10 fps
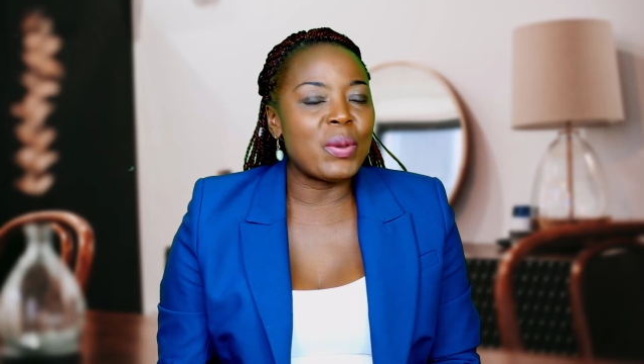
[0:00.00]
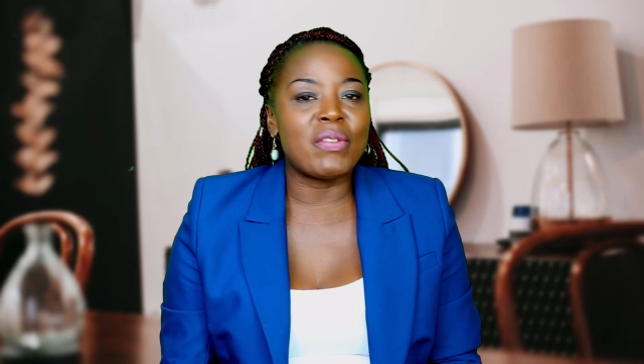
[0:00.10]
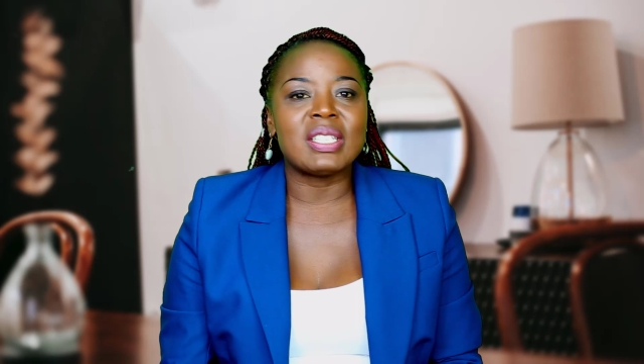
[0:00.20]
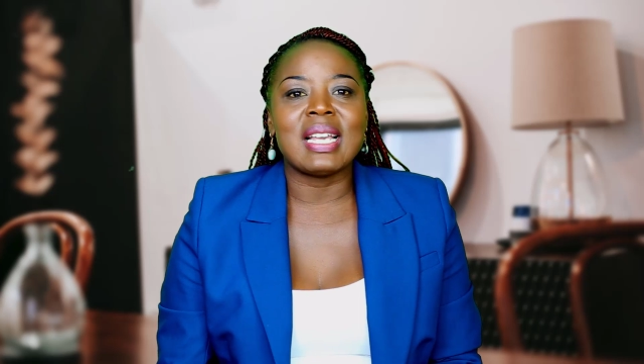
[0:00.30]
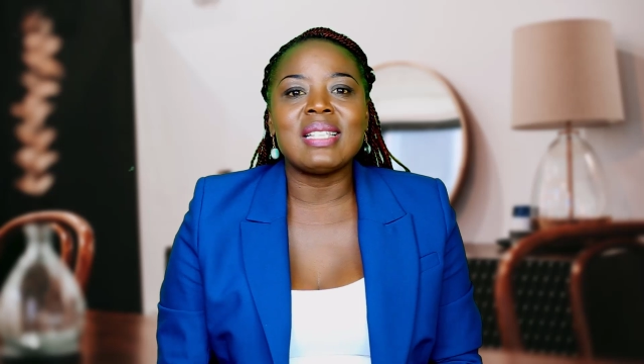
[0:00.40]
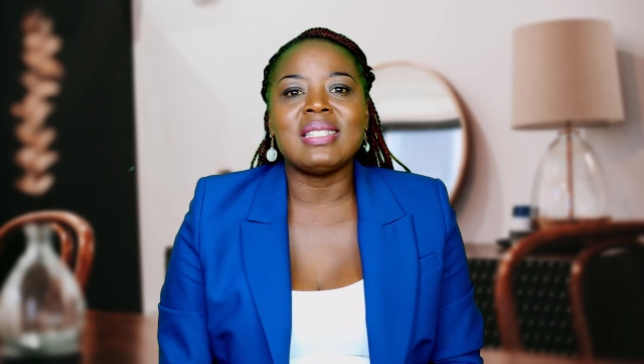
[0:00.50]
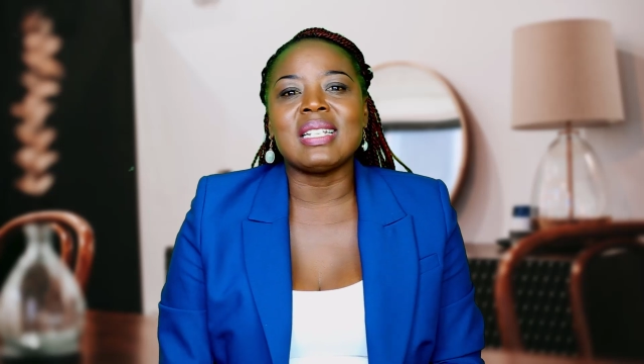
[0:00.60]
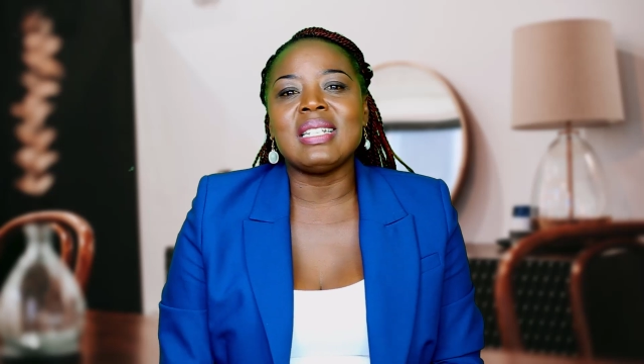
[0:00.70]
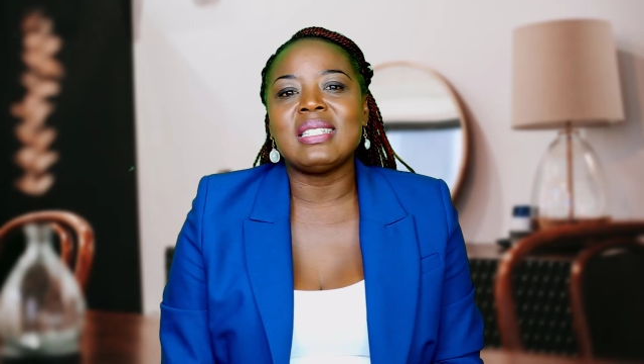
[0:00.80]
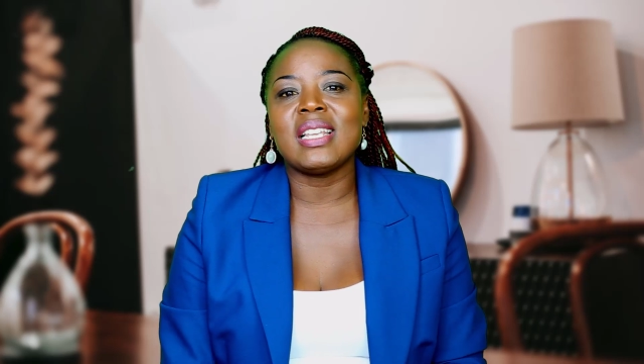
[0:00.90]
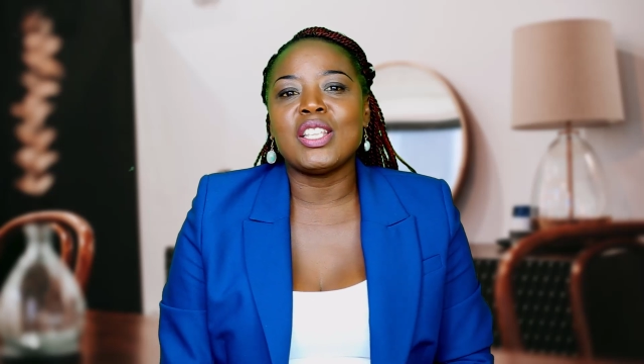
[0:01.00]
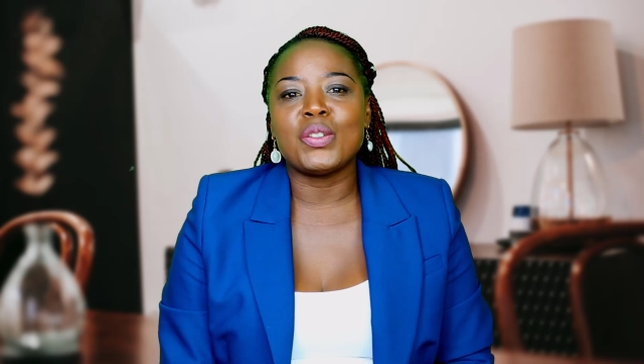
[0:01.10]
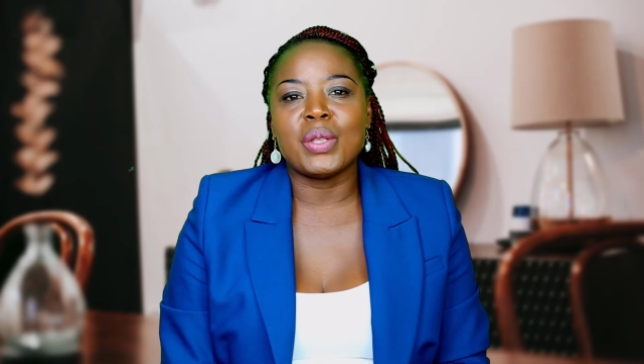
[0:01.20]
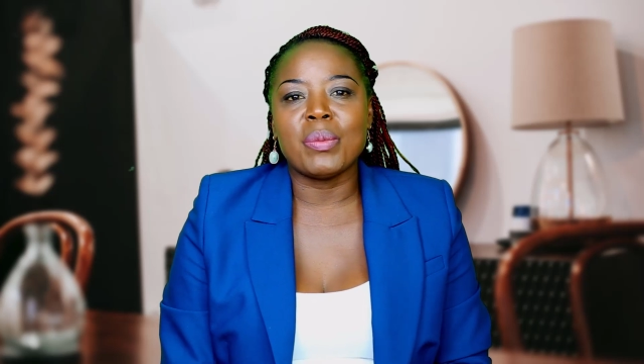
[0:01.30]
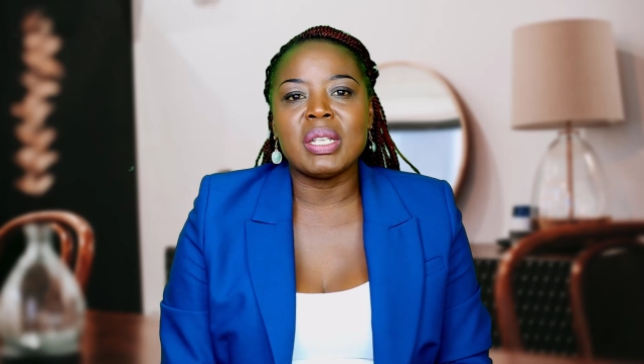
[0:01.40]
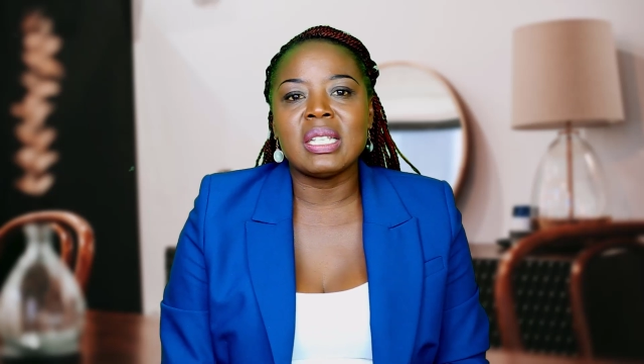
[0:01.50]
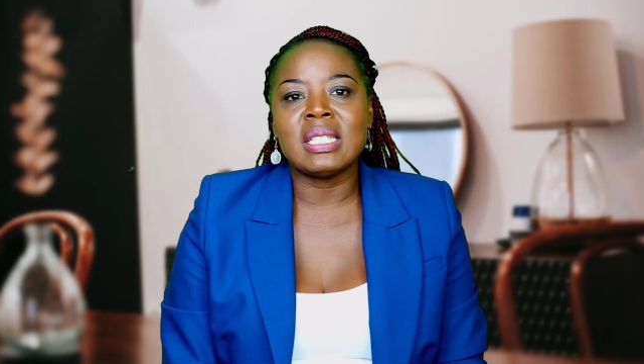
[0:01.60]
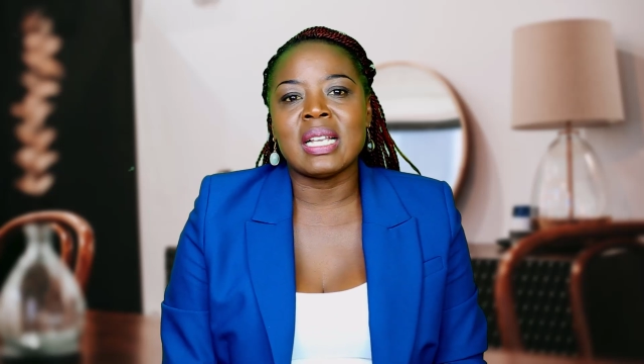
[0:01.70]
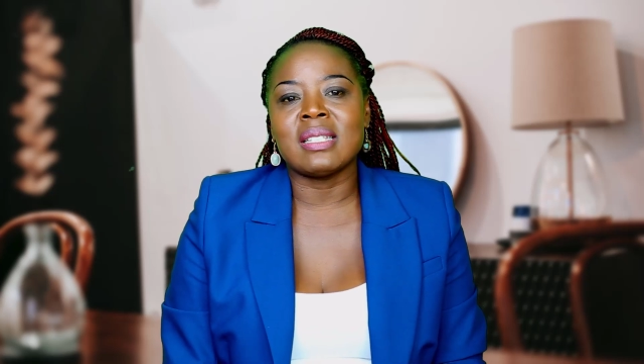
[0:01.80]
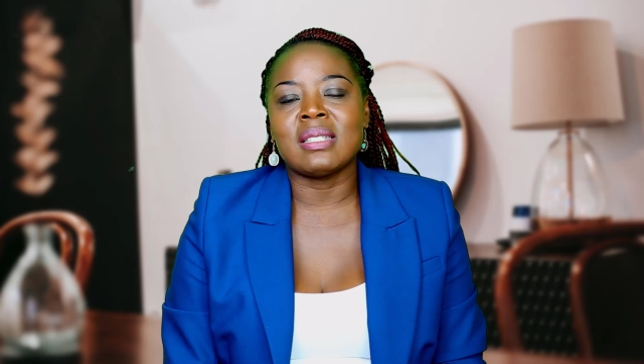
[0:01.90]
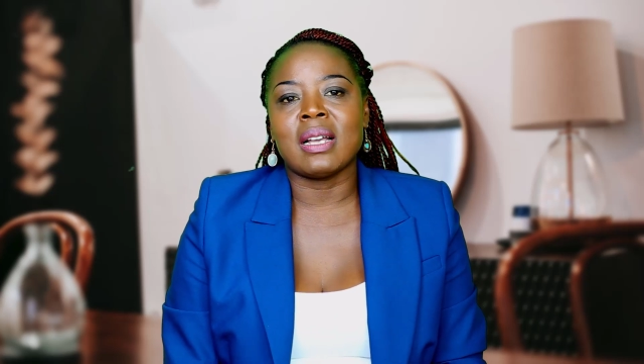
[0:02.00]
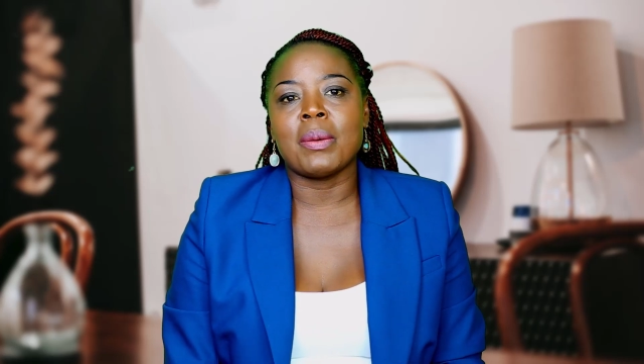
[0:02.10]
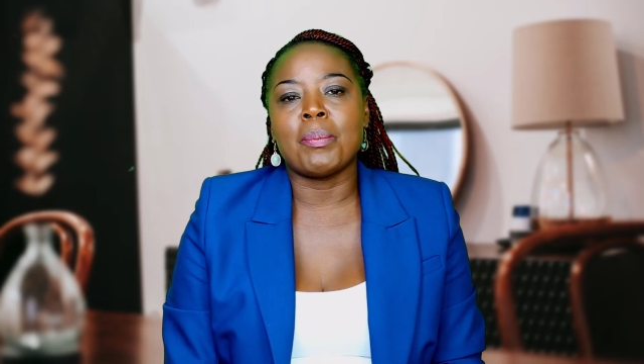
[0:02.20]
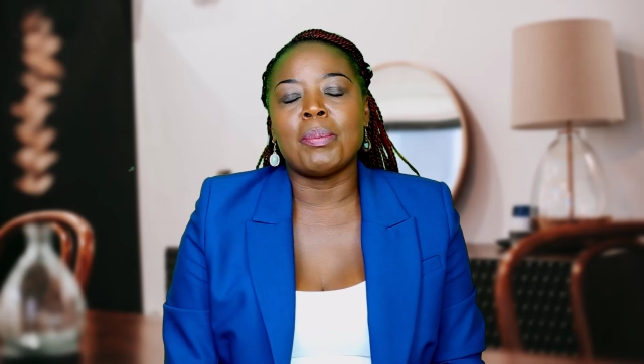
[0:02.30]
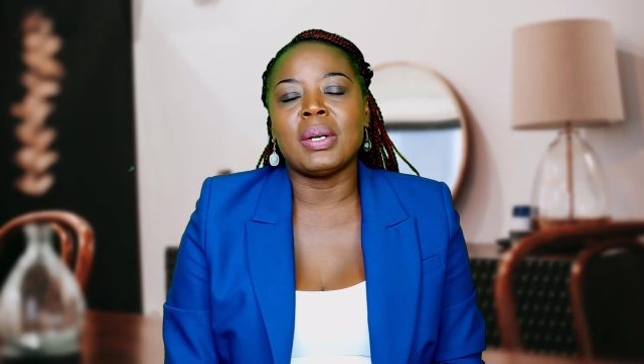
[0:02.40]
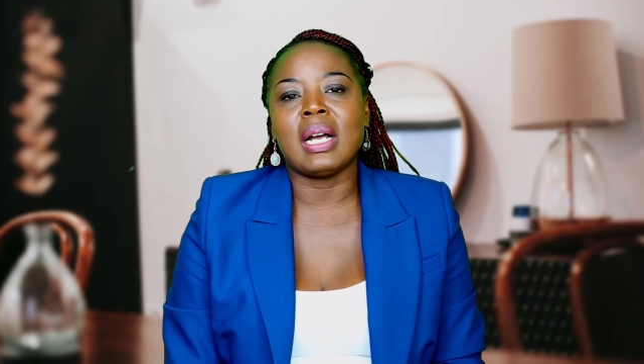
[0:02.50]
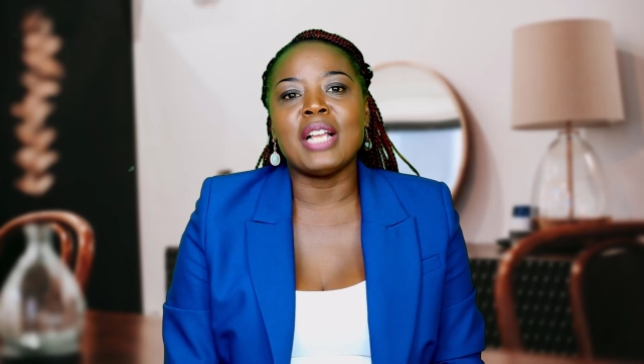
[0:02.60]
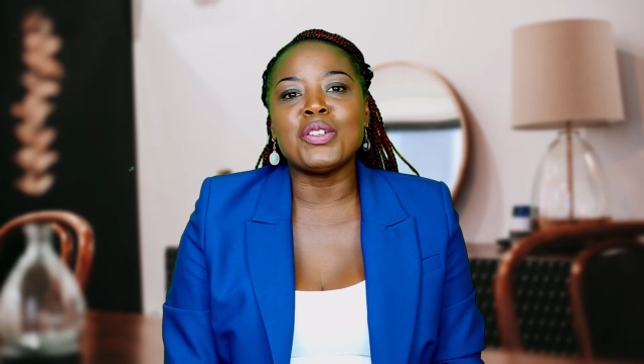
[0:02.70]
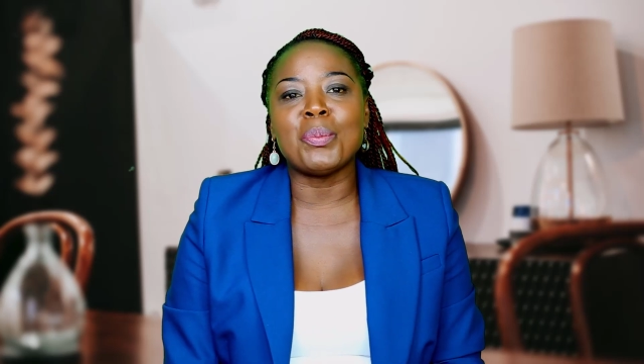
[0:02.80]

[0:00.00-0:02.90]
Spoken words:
emphasizing listening to the minister's annual